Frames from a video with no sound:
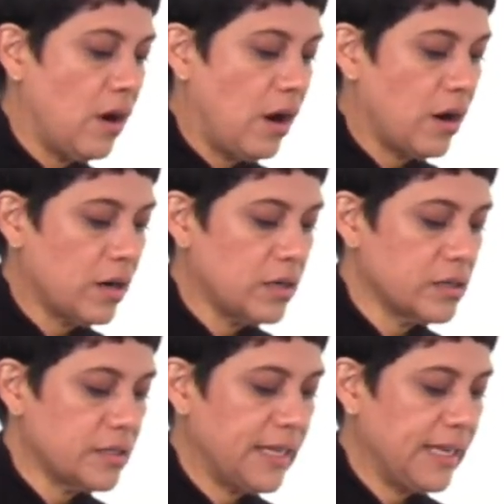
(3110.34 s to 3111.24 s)

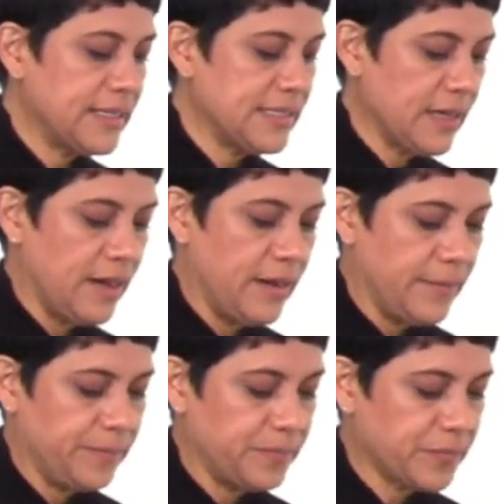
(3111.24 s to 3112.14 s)
art. He's,
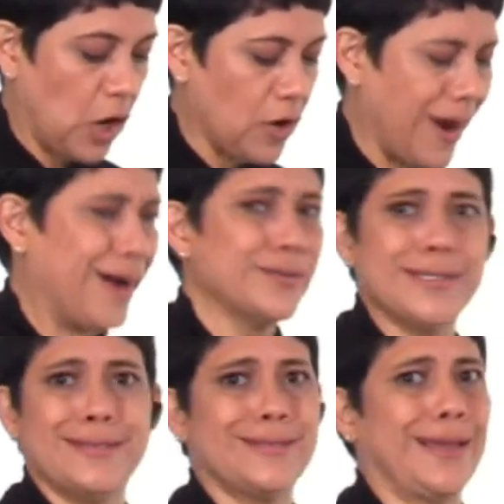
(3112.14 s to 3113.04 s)
our
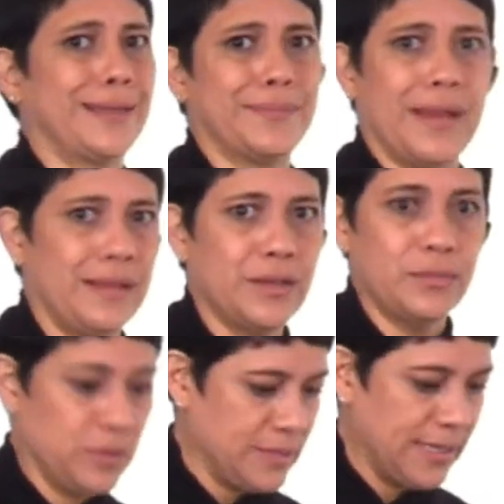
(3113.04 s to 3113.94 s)
house is like a little
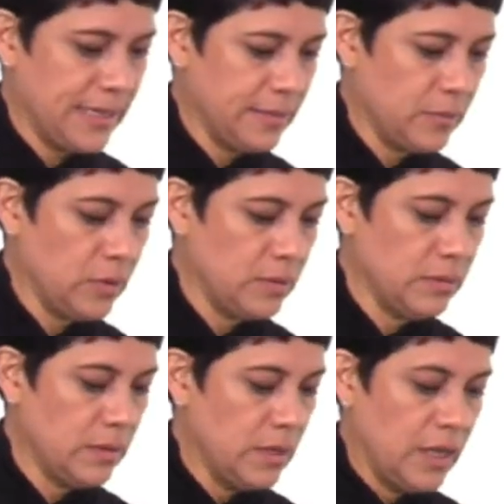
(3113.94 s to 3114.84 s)
museum. Well,
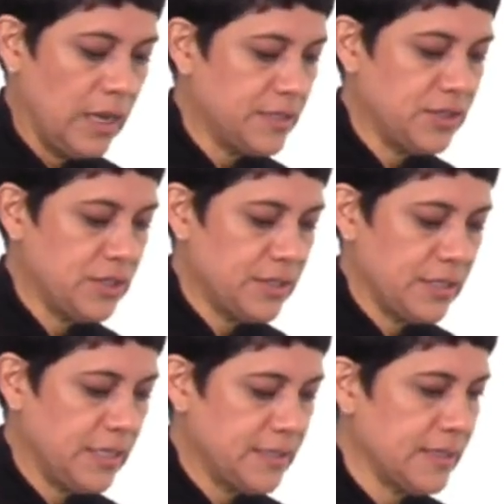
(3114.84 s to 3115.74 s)
it's just,
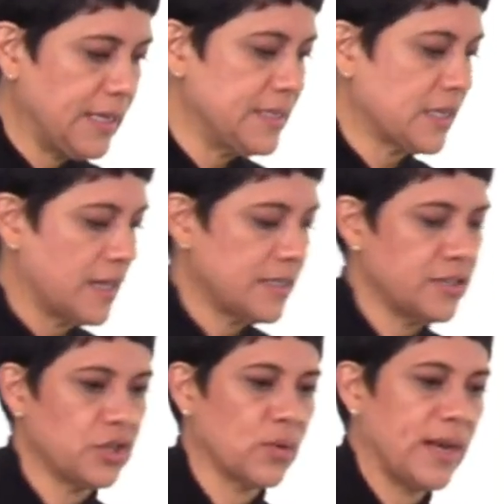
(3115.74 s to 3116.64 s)
he's got
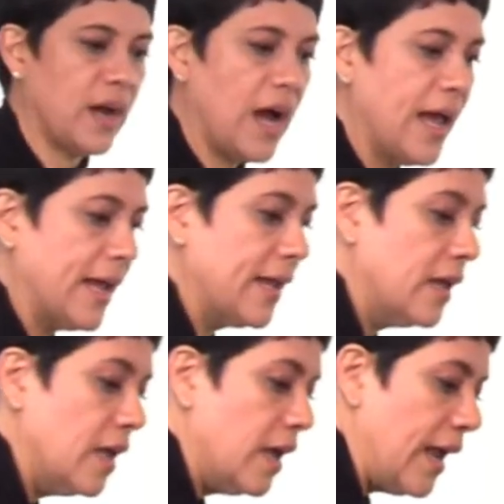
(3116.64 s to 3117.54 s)
such a great eye.
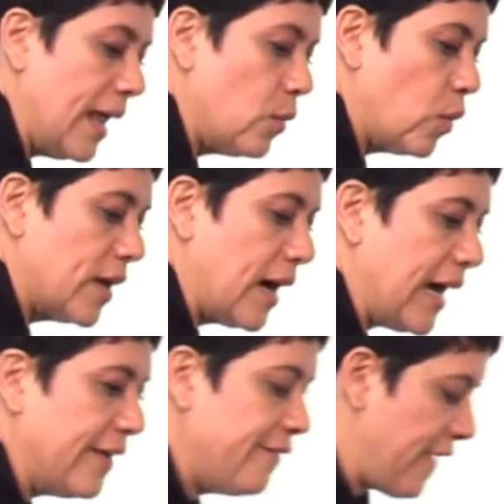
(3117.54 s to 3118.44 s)
And what
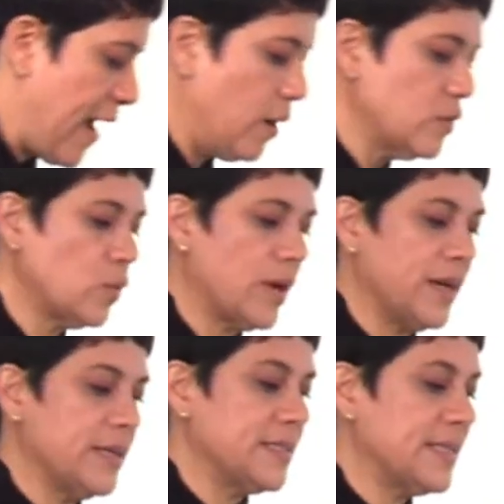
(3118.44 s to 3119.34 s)
I found
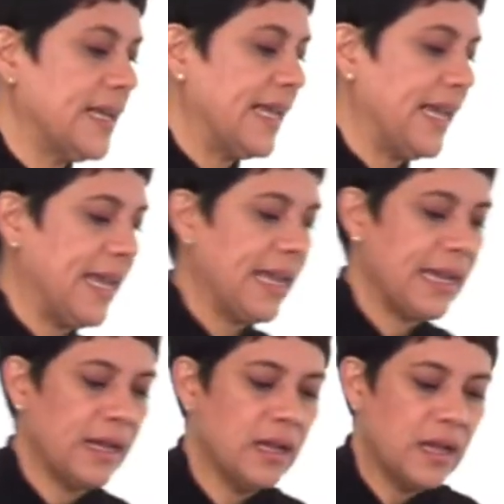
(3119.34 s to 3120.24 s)
was
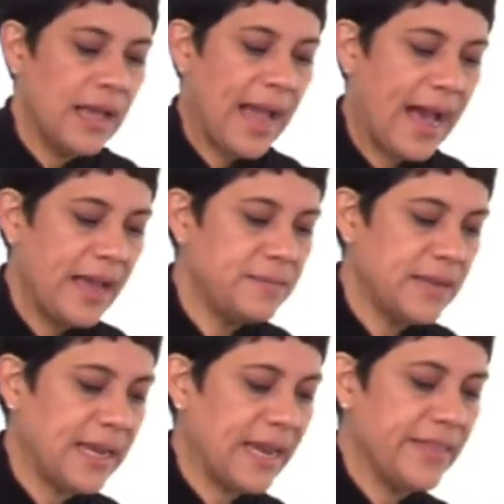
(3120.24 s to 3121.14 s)
he had
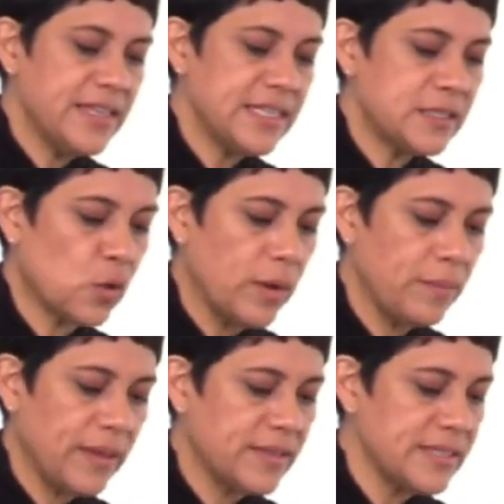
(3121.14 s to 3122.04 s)
me, and this
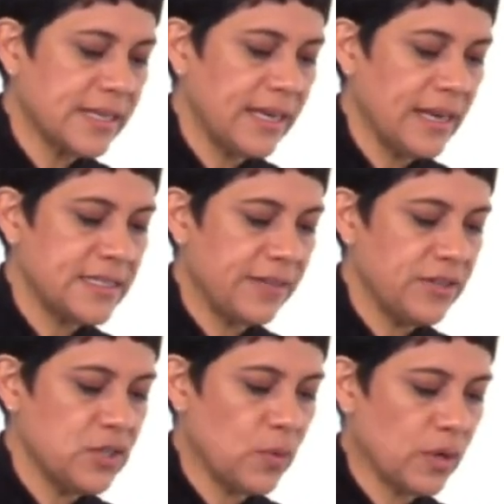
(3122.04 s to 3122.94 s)
connects
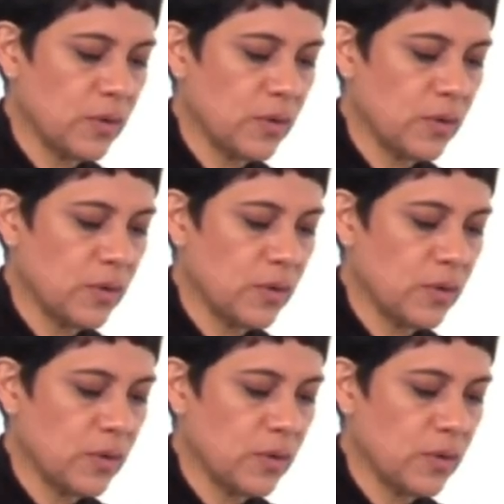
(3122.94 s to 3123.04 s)
even to our